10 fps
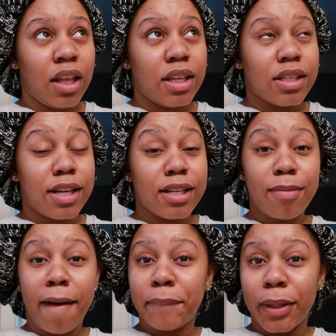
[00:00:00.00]
This is
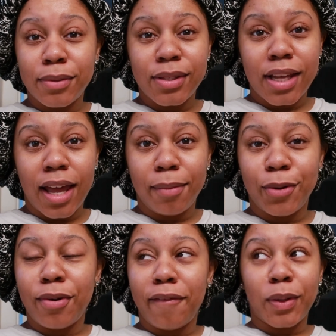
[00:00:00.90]
my first time
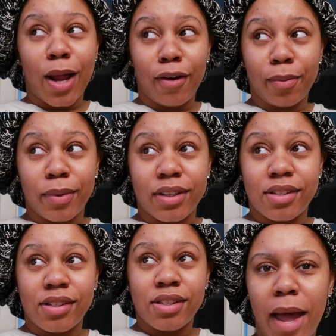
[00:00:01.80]
doing
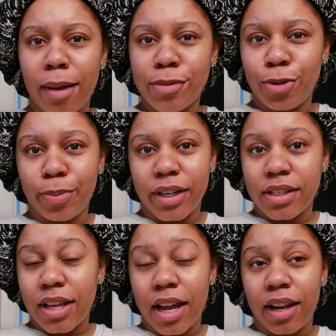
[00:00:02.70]
Vlogmas. I'm super
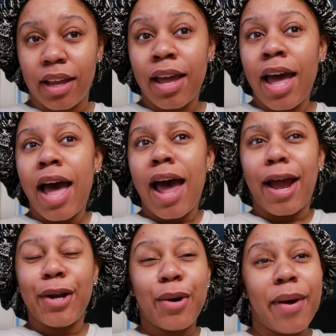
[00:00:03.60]
excited.
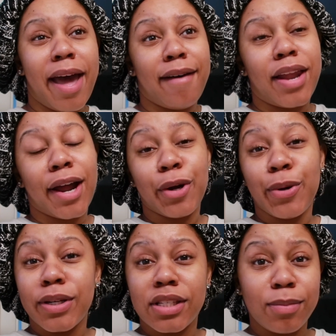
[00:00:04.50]
I don't have like a
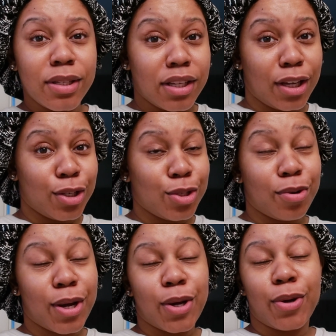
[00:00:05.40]
Christmas
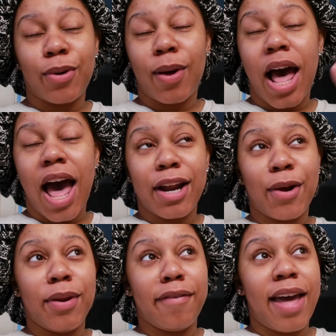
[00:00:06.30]
intro. I
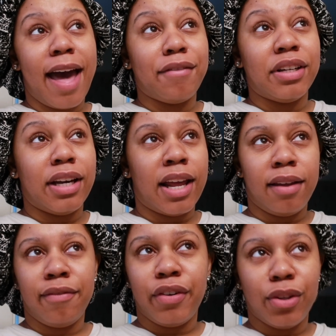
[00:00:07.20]
don't even have a
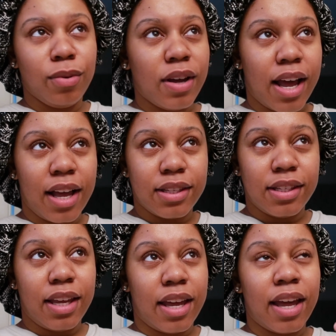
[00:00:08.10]
name for you guys
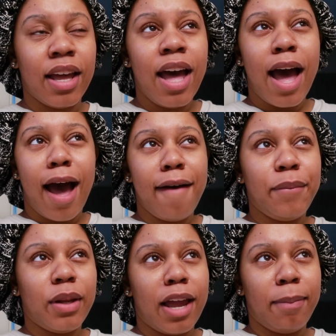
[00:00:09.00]
yet. I
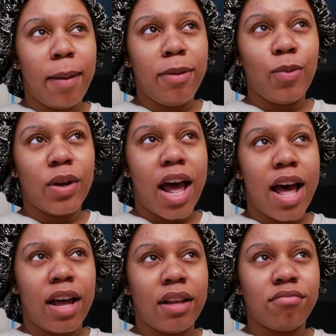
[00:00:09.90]
feel like maybe when
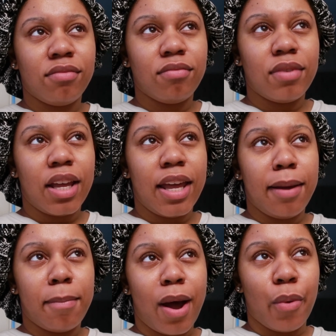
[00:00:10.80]
I
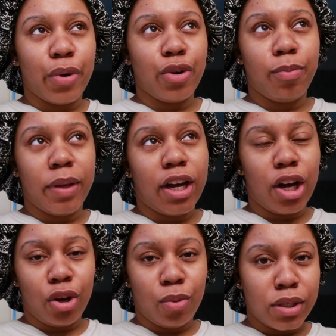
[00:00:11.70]
hit my real big
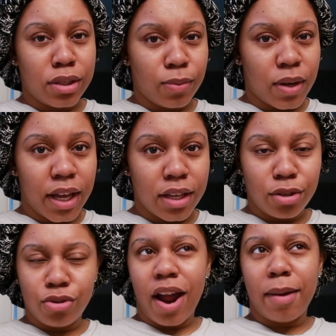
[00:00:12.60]
goal, which is 1K
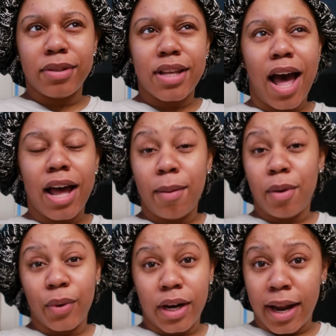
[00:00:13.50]
subscribers, I'll come
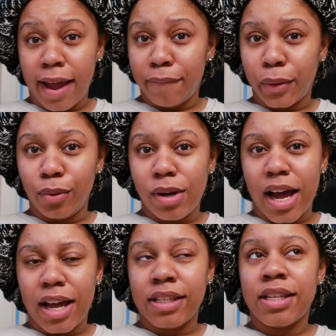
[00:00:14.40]
up with a name for you
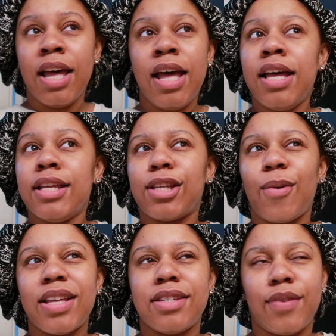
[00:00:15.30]
guys.
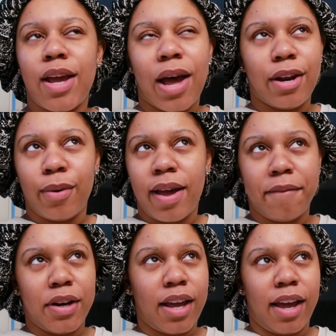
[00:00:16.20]
So as of now, I don't
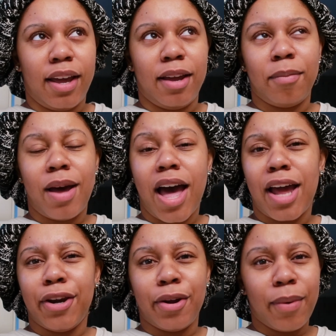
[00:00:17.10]
have a name.
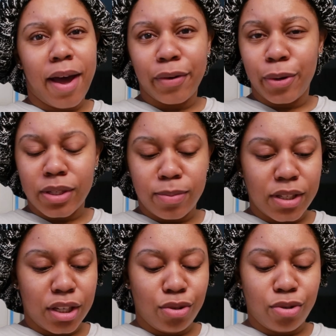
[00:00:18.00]
I don't have a
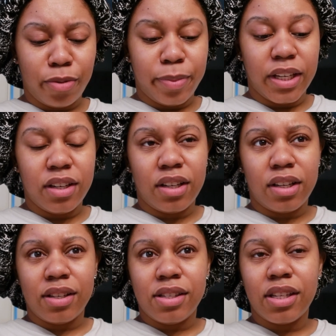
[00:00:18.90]
Christmas intro
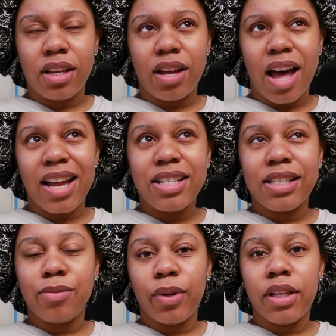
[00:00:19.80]
because I
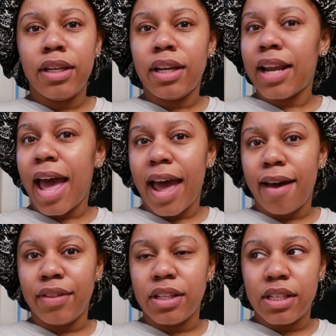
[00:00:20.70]
just really didn't
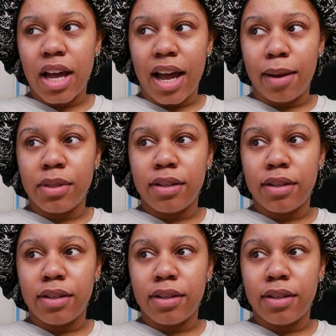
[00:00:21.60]
have the time